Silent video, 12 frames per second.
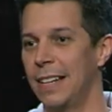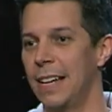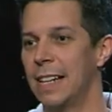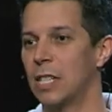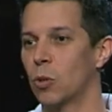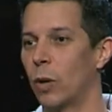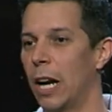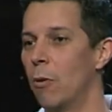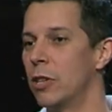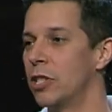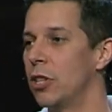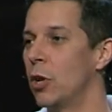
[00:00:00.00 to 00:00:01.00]
He says, what I
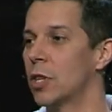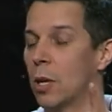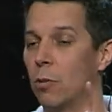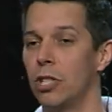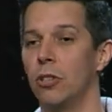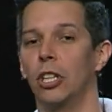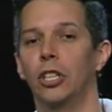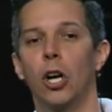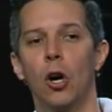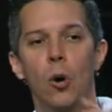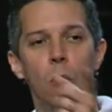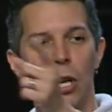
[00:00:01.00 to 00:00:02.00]
want you to do is I want you to
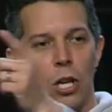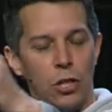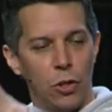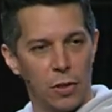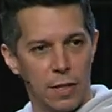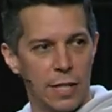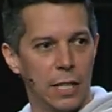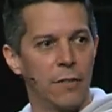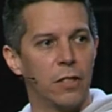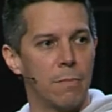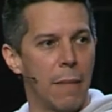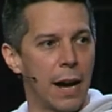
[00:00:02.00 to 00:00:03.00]
go to the city
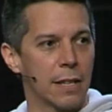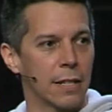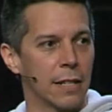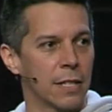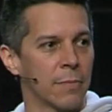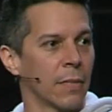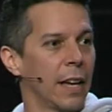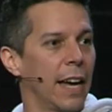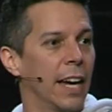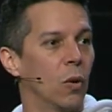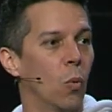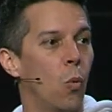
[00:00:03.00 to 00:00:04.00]
of Damascus
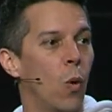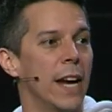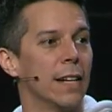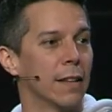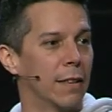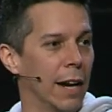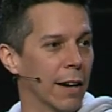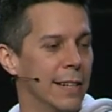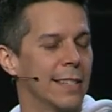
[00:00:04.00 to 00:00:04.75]
and wait there.